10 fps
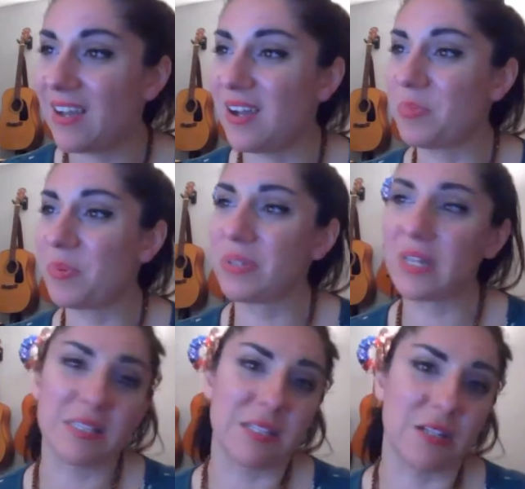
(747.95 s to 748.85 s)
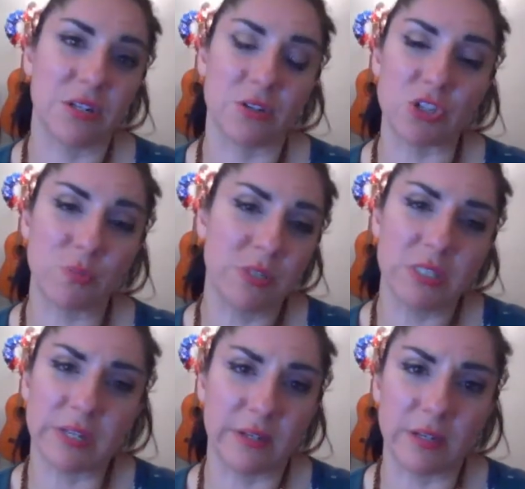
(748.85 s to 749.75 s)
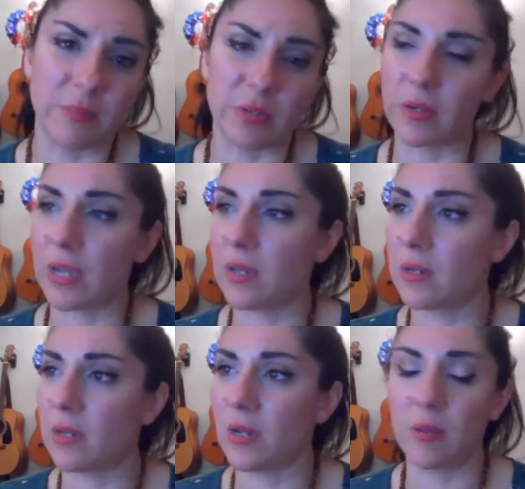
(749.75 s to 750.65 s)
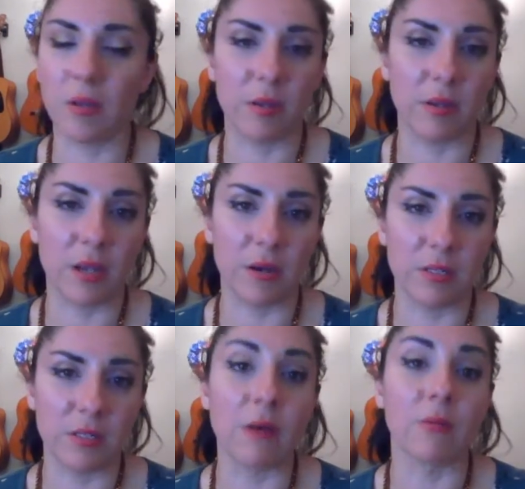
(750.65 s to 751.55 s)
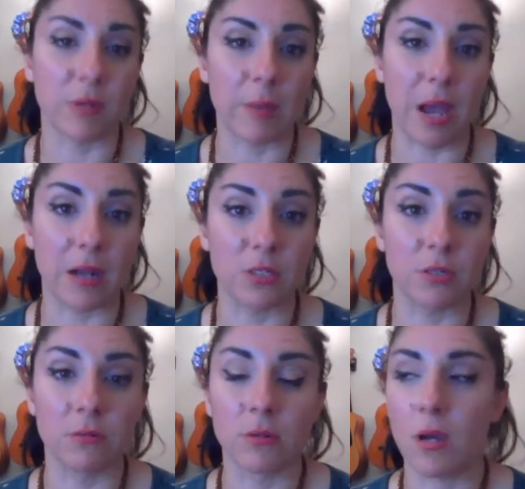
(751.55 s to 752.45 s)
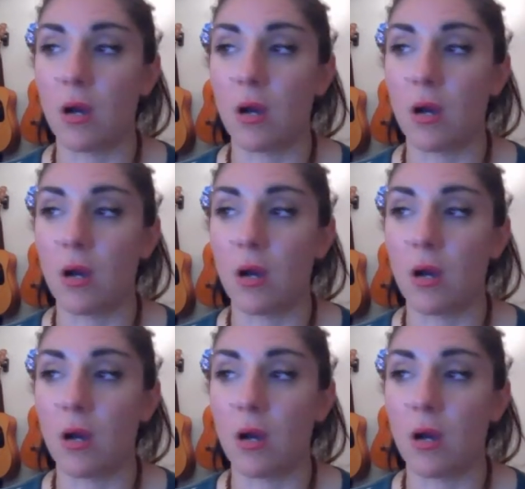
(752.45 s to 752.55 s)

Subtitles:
But with that said, just please send an email again, and I guarantee I will get back to you.